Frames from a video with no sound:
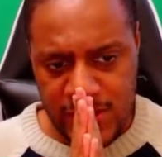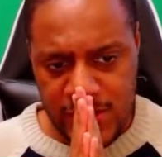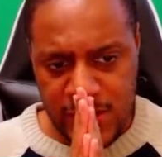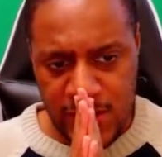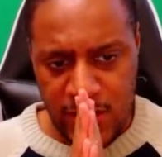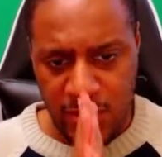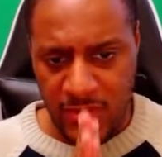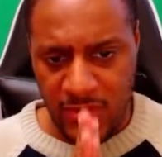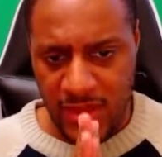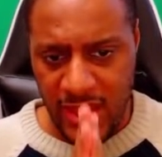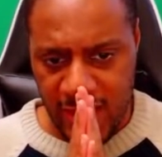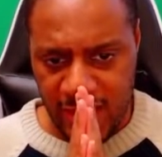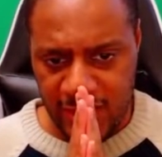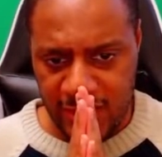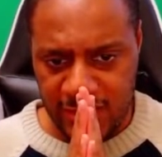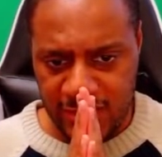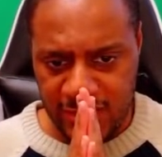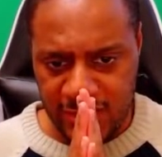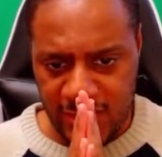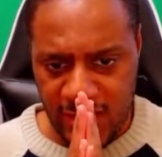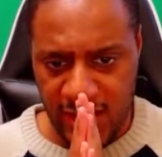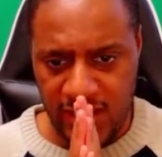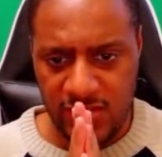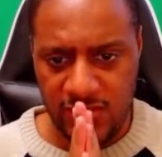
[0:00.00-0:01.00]
Okay,
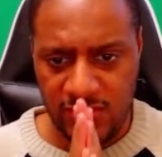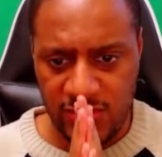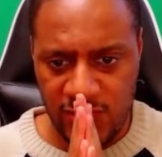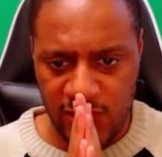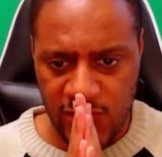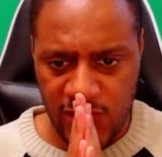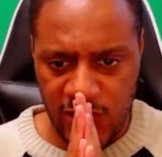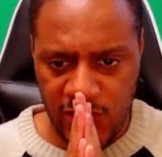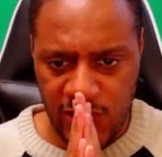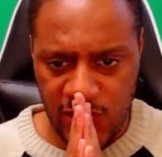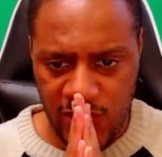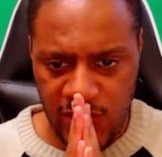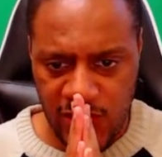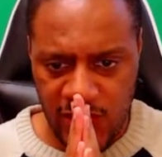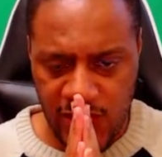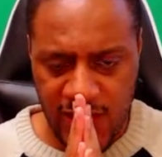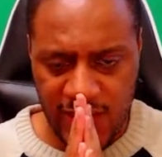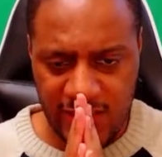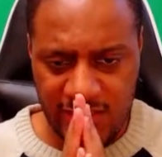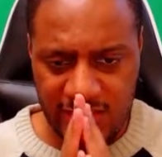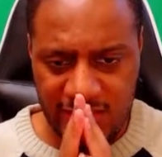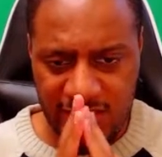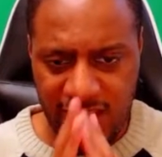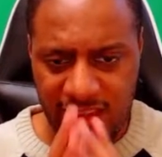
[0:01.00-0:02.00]
it's kind of
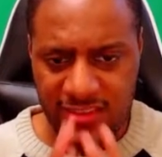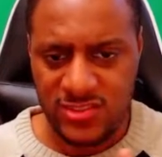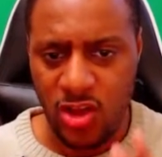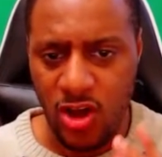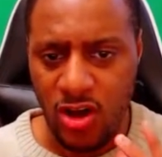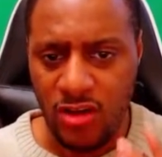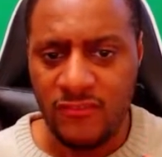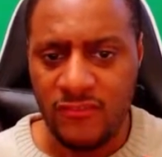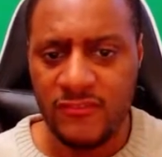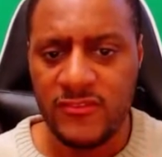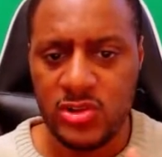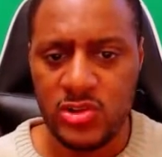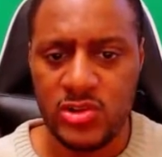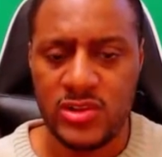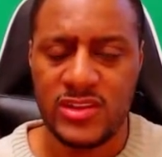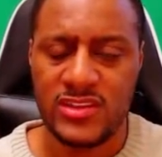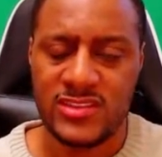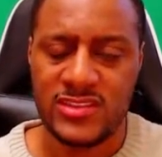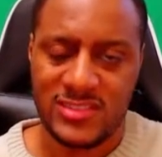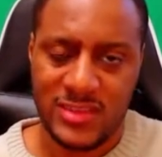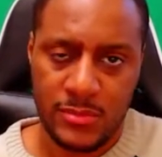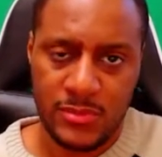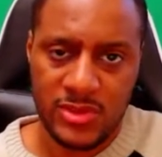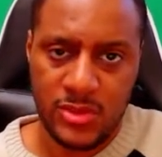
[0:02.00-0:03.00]
it's less convoluted
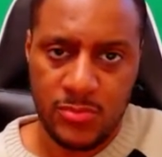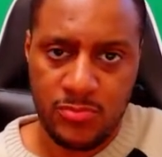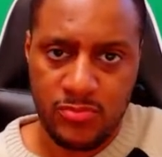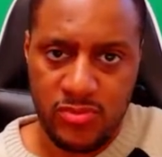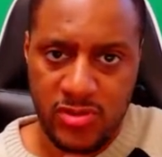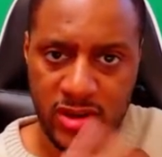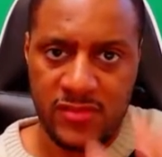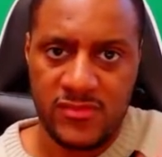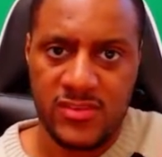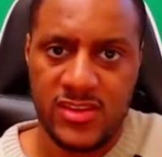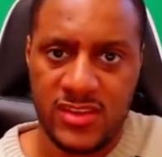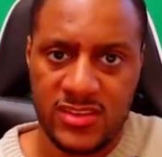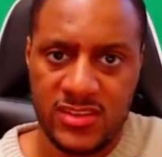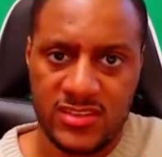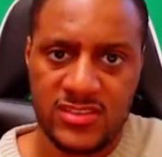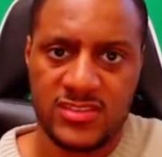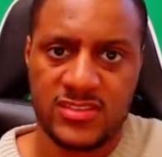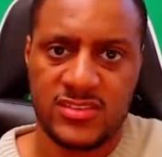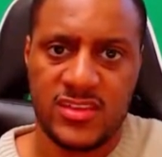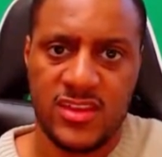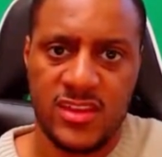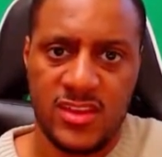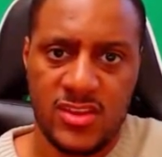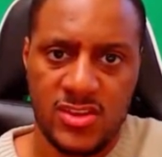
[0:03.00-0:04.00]
than some of the
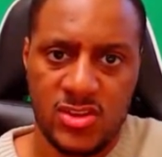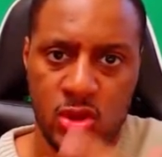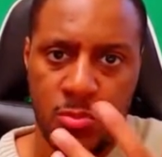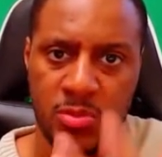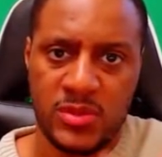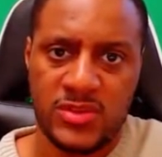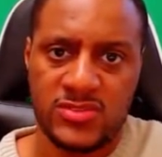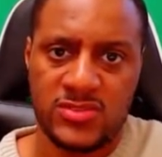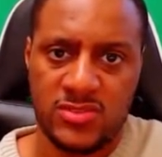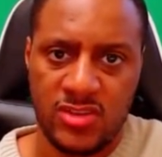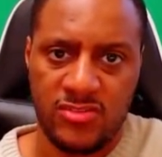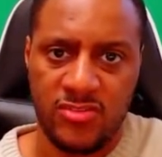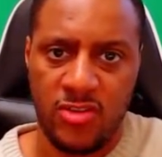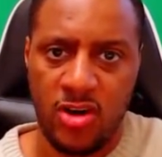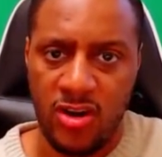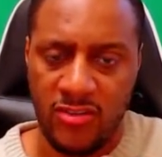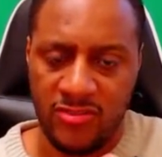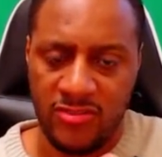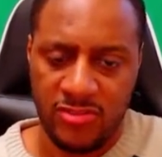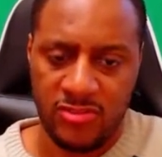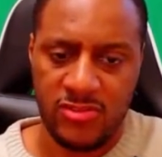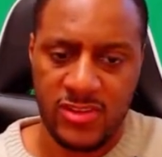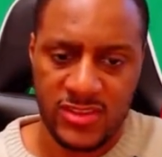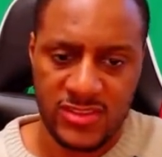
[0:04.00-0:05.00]
previous Ubisoft
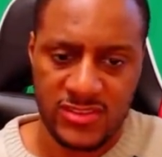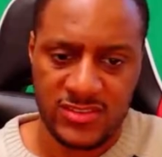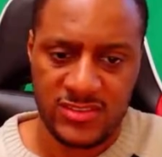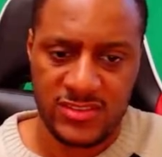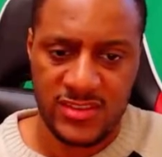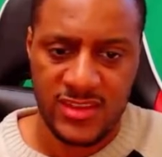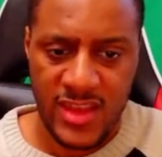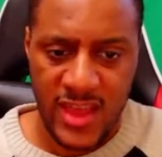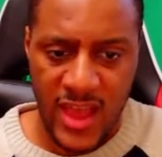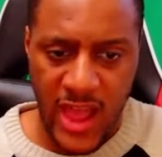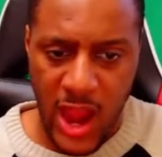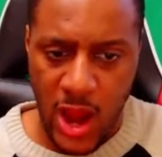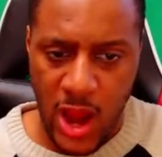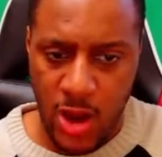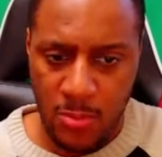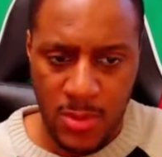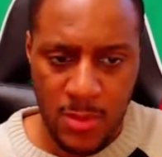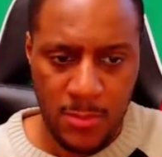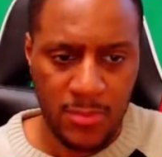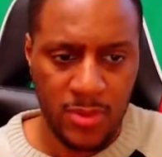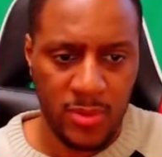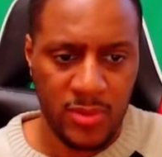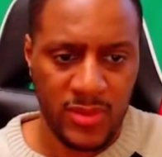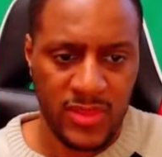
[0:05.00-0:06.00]
offerings. I
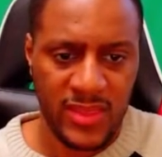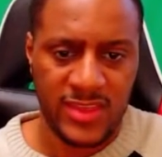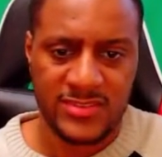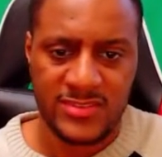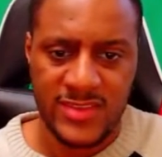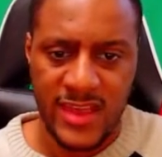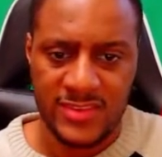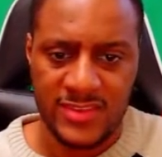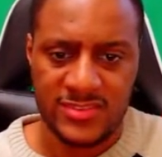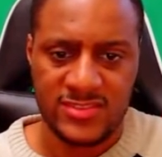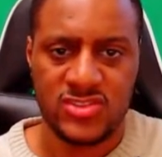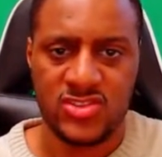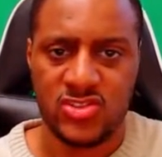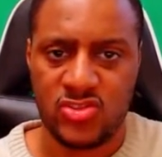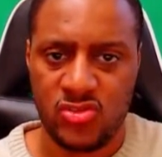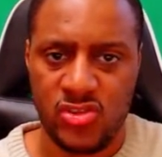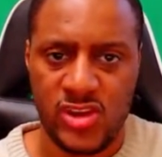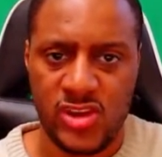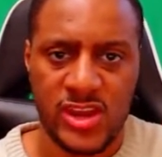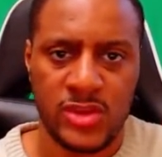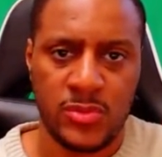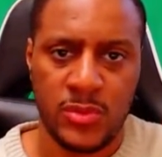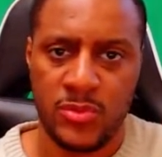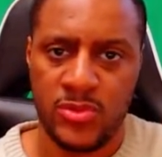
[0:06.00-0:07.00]
remember with the Assassin's
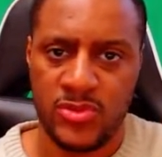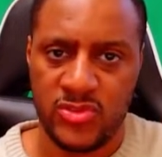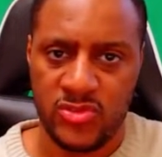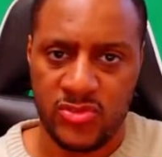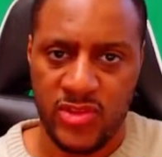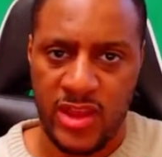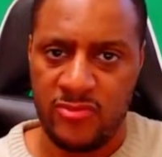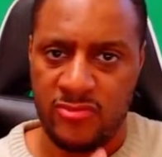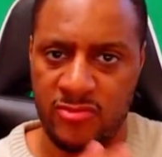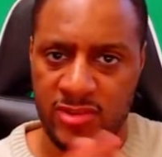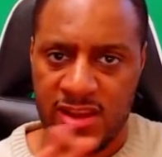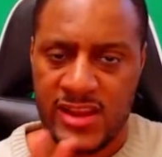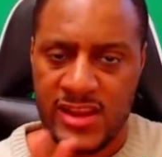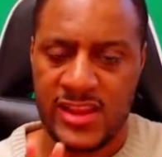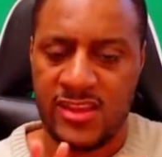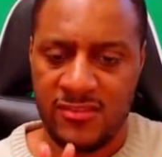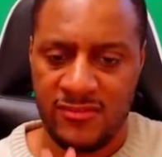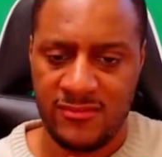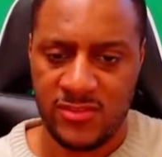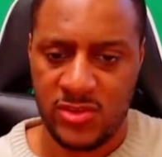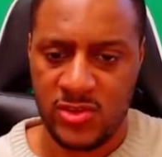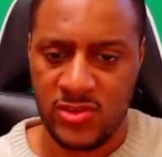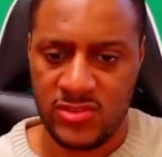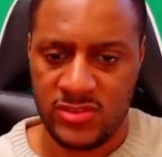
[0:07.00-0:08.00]
Creed one was like really
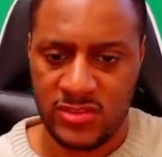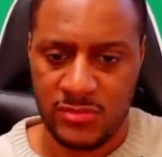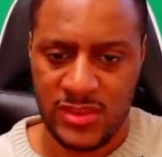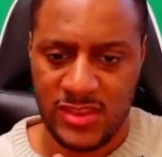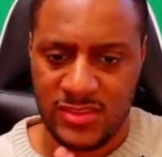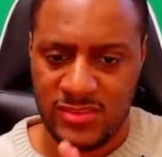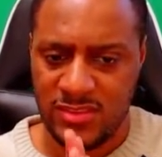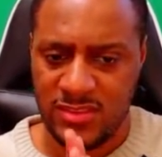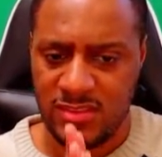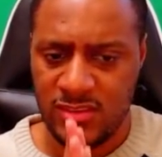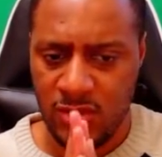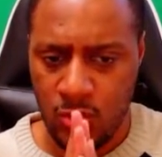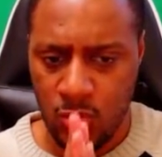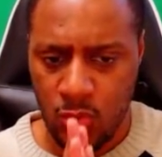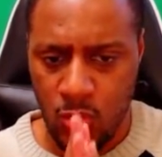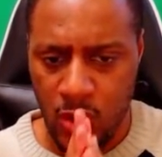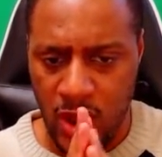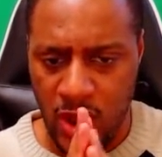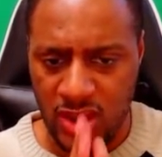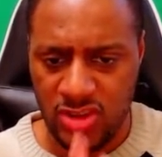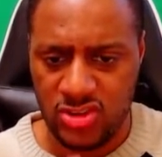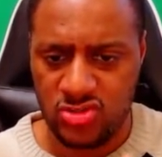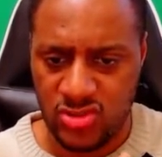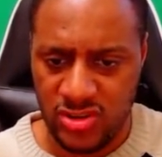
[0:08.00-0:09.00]
confusing, but this is
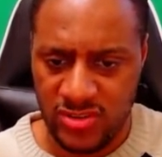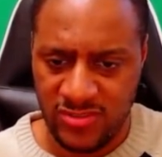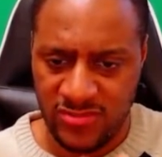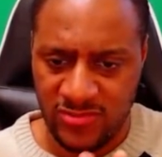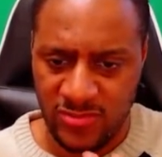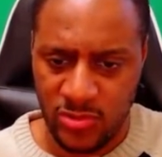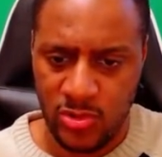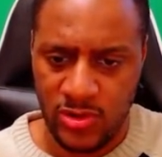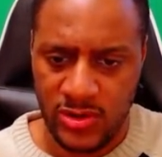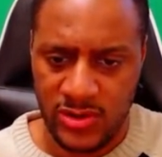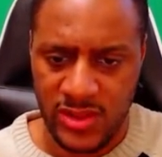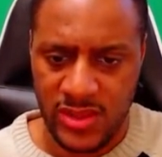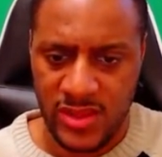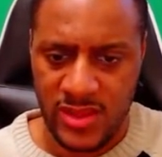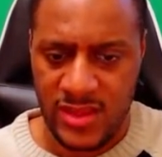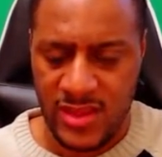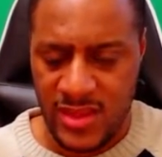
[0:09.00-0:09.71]
quite straightforward.